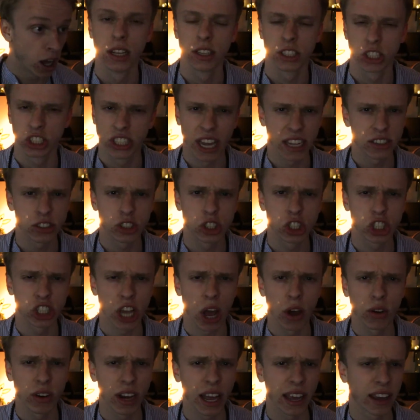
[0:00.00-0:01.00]
Does that
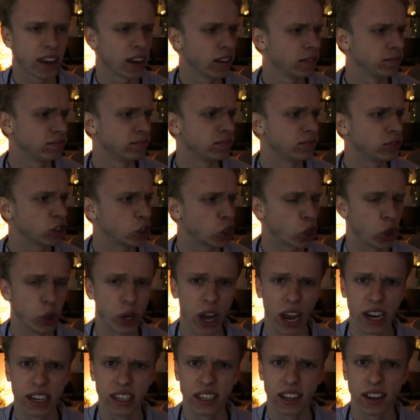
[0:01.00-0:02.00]
sound like a good
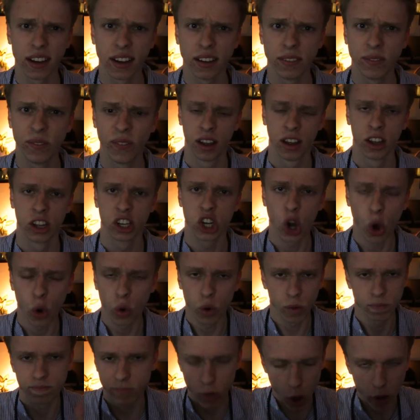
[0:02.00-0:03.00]
idea?
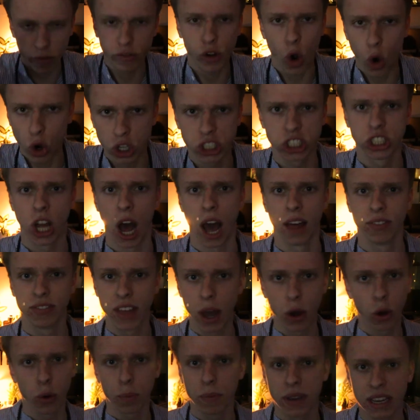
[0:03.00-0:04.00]
No, of course not.
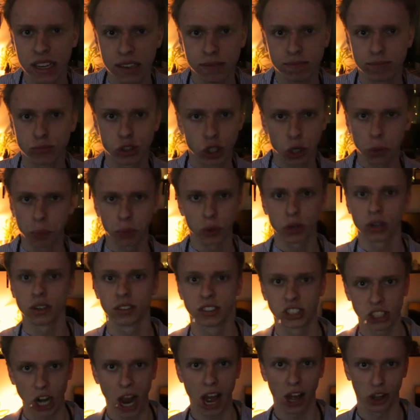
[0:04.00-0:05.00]
That would be super
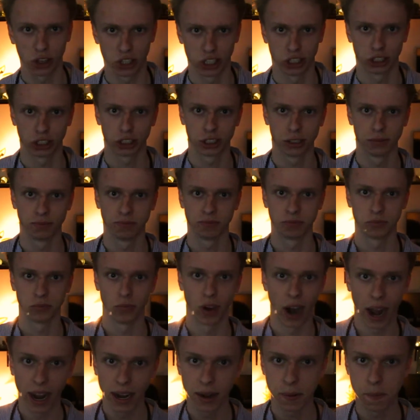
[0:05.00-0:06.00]
childish,
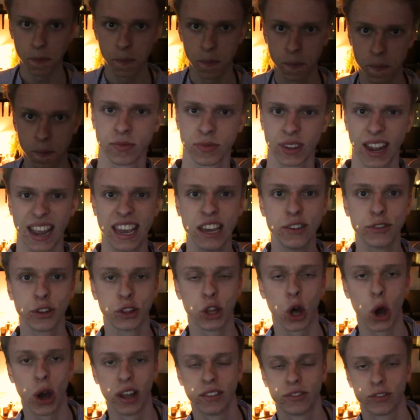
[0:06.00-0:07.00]
right? Even
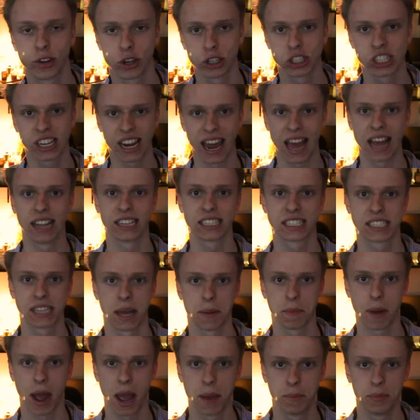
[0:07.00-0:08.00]
though at first glance,
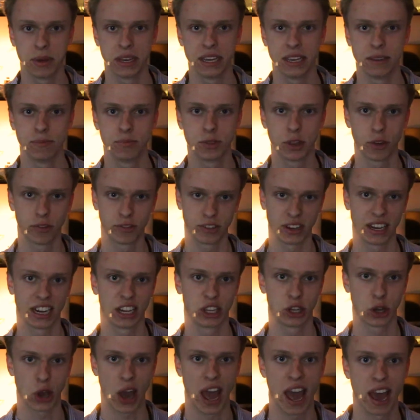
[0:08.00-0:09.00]
that might be the feeling
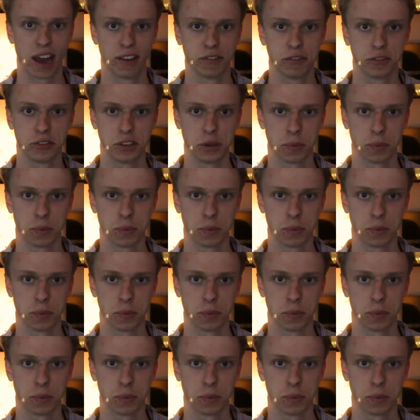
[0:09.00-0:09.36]
you have.